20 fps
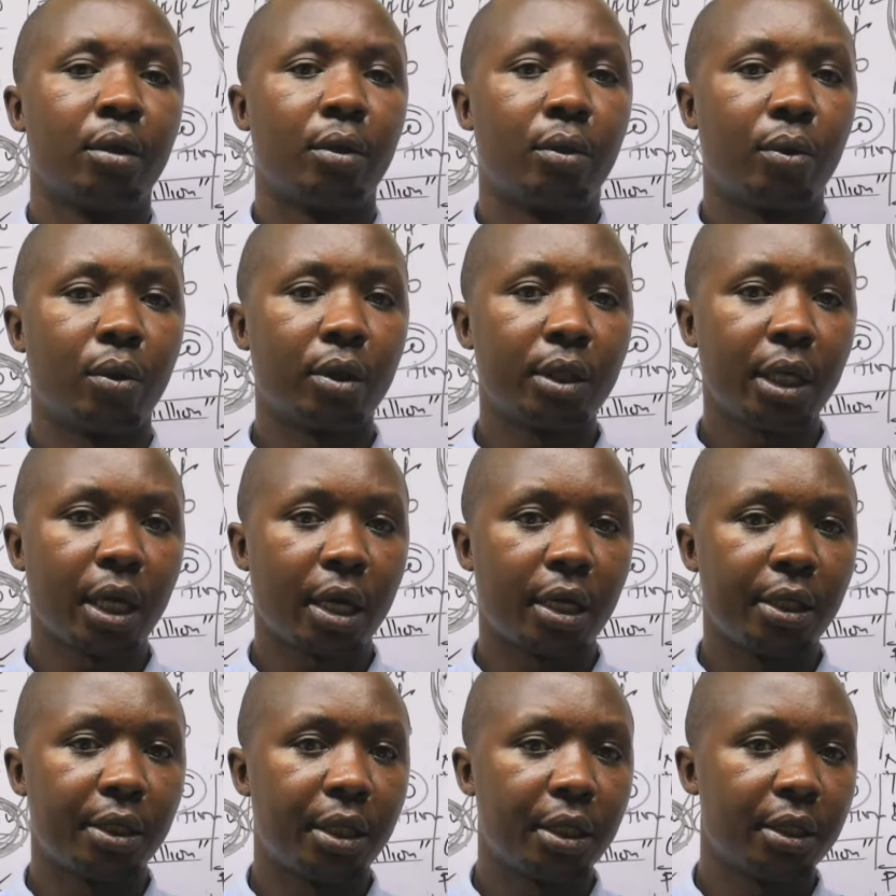what I
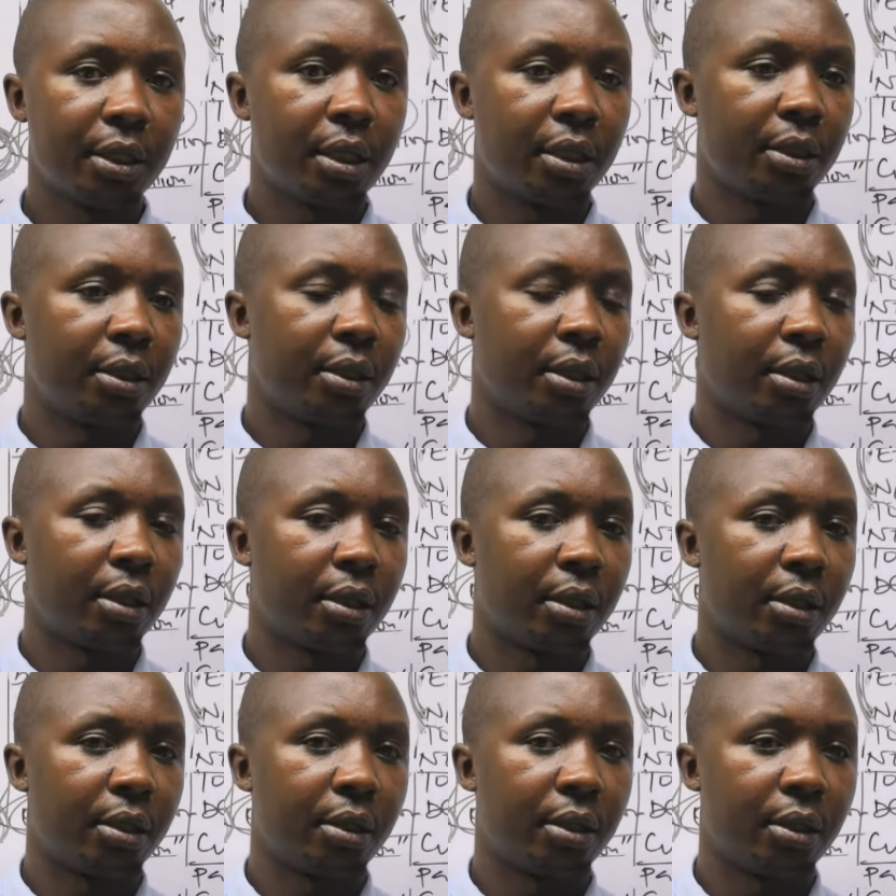can say is that
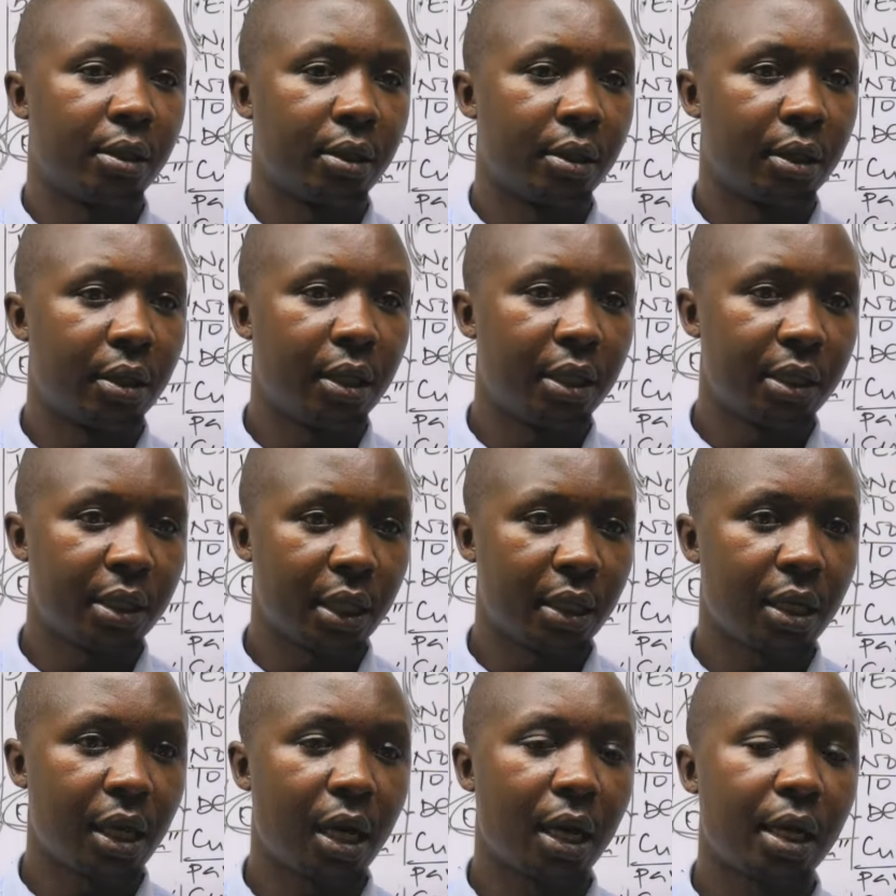these
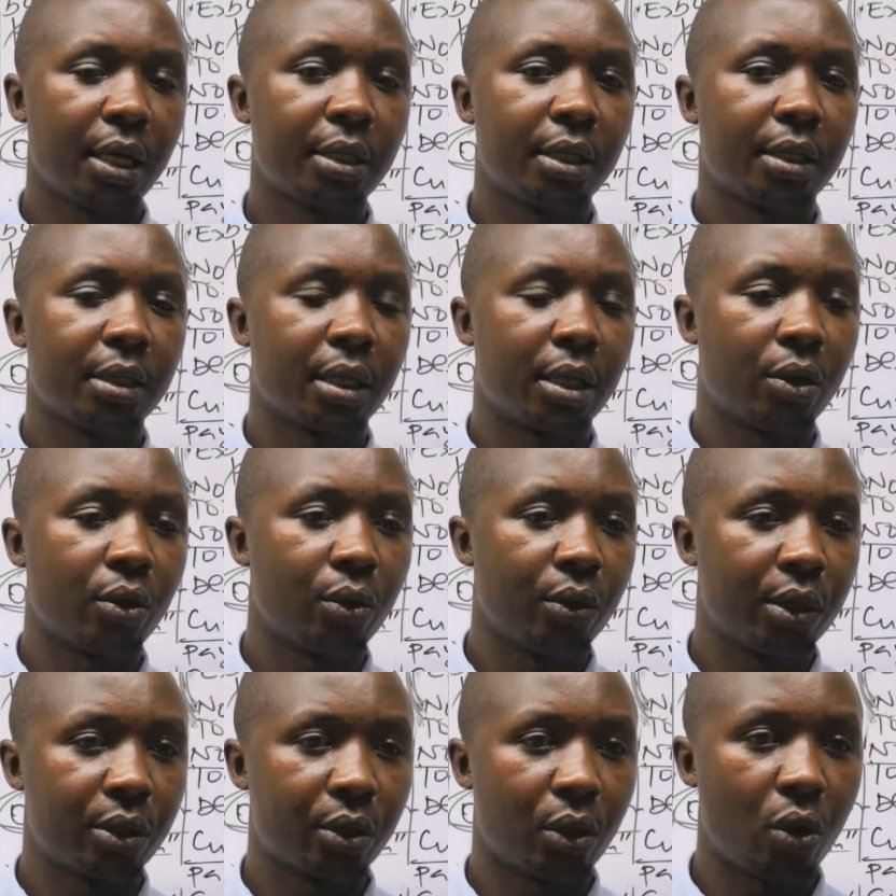other classes I
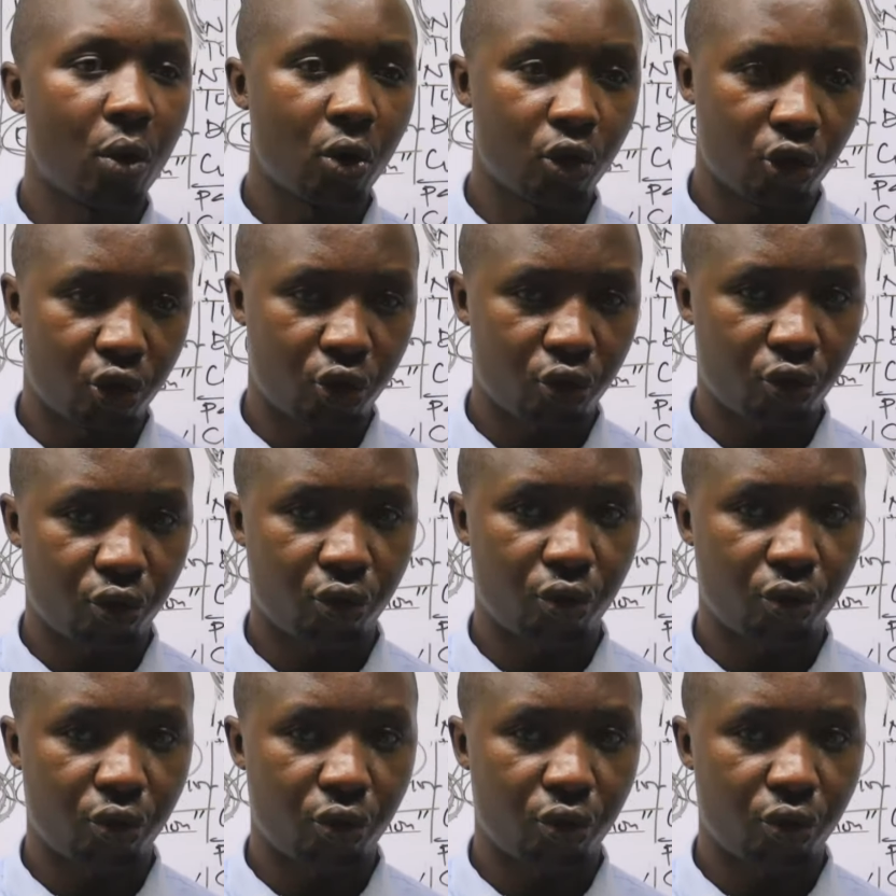always host